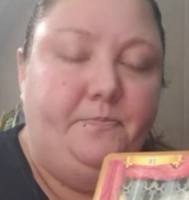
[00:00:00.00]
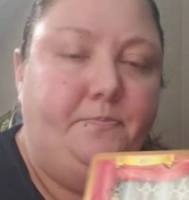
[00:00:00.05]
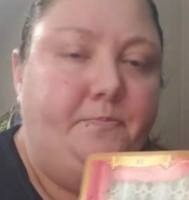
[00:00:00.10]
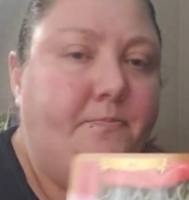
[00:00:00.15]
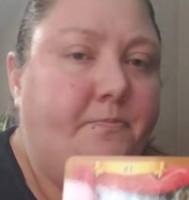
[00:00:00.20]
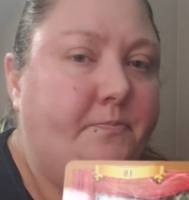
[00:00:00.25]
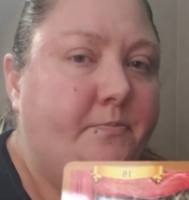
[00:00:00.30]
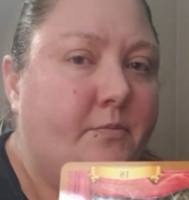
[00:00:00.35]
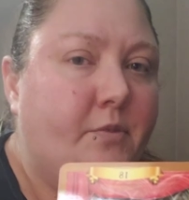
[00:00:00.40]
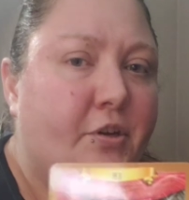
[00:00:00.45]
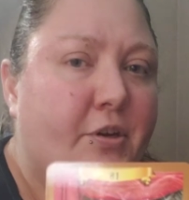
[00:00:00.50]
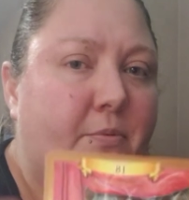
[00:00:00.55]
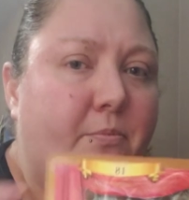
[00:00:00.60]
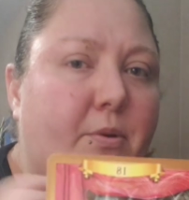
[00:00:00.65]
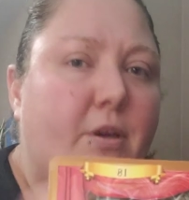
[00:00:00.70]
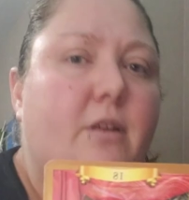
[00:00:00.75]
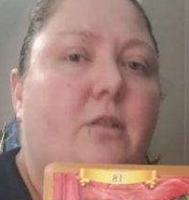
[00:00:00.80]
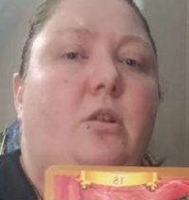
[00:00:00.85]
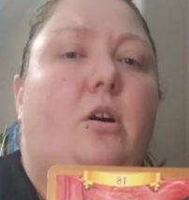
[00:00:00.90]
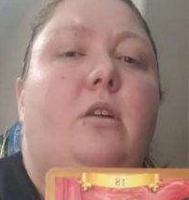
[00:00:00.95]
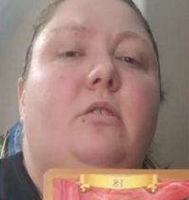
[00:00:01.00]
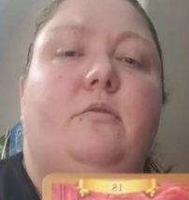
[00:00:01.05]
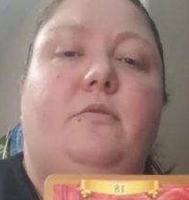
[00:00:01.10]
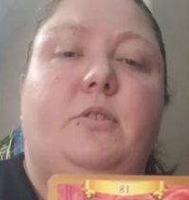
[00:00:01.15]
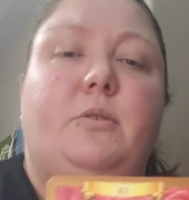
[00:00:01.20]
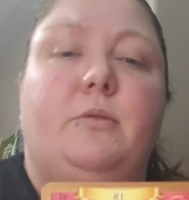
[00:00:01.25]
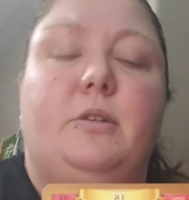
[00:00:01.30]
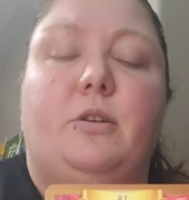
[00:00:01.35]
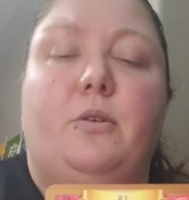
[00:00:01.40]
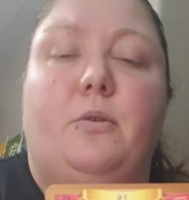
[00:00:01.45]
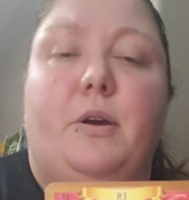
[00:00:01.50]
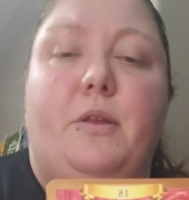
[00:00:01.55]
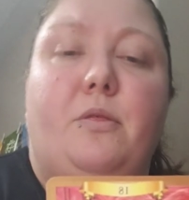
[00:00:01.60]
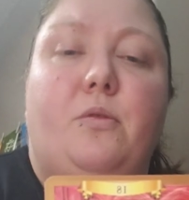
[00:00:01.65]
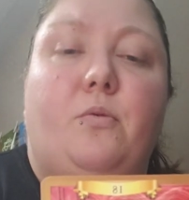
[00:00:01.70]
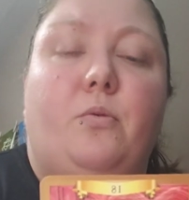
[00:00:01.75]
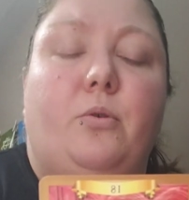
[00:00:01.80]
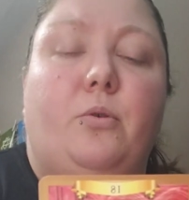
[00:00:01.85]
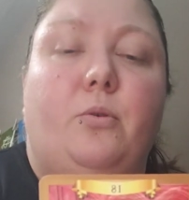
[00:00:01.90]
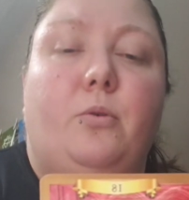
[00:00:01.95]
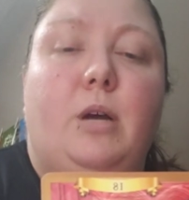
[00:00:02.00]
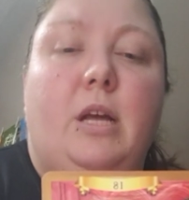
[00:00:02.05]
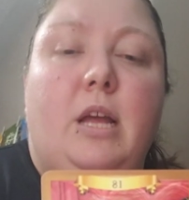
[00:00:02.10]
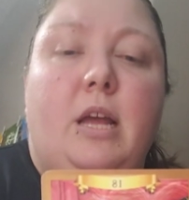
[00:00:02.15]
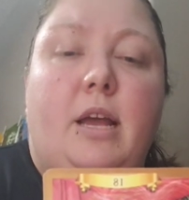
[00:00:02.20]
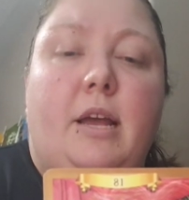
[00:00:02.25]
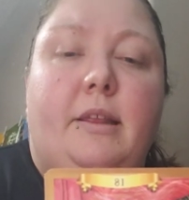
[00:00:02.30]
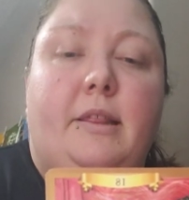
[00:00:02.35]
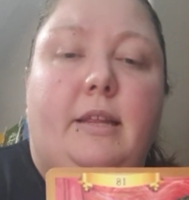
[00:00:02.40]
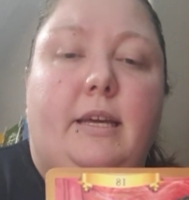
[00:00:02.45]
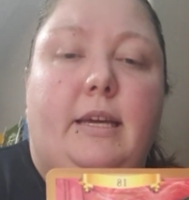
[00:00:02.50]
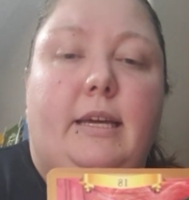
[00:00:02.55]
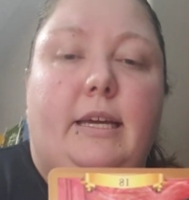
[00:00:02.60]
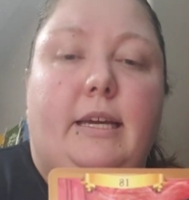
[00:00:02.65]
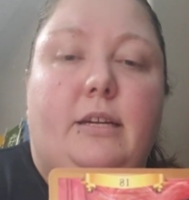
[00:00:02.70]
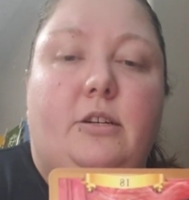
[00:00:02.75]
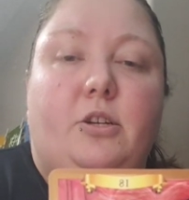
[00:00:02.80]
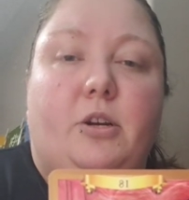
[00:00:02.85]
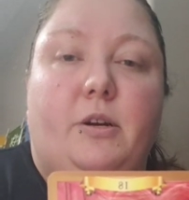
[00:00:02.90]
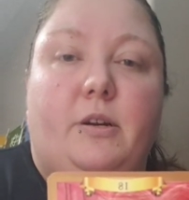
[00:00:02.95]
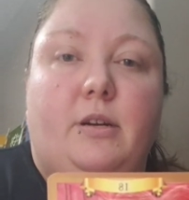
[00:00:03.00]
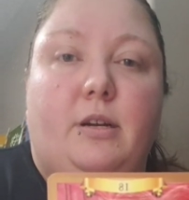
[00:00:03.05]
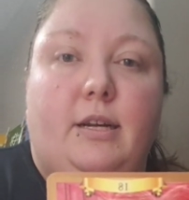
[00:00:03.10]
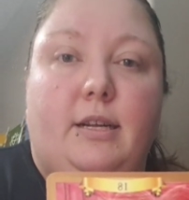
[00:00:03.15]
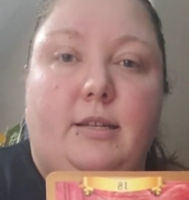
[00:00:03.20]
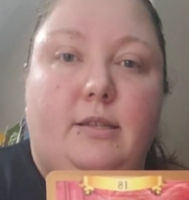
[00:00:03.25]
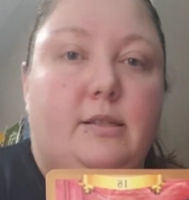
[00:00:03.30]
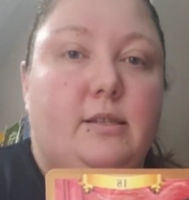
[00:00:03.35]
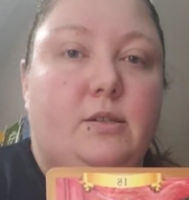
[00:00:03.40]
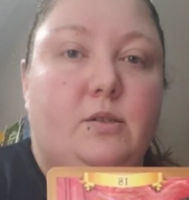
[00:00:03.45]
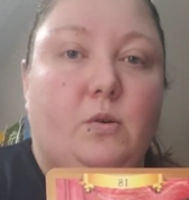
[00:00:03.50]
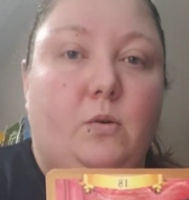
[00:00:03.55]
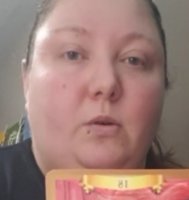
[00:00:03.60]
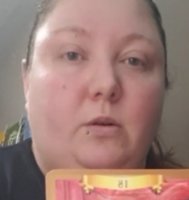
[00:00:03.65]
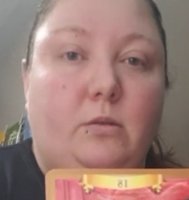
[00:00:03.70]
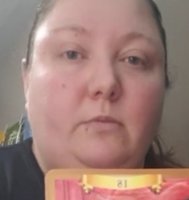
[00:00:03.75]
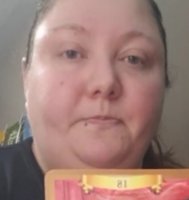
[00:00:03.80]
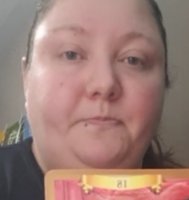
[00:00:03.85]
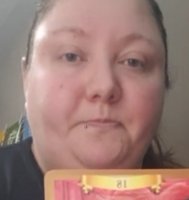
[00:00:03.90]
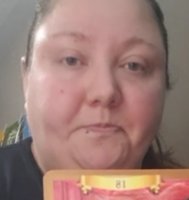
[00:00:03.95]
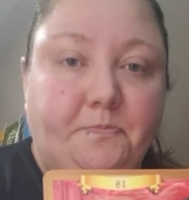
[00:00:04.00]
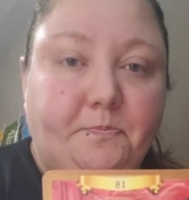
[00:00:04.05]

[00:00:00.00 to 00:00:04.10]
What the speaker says: Could be a lot of you are going through the dark night of the soul.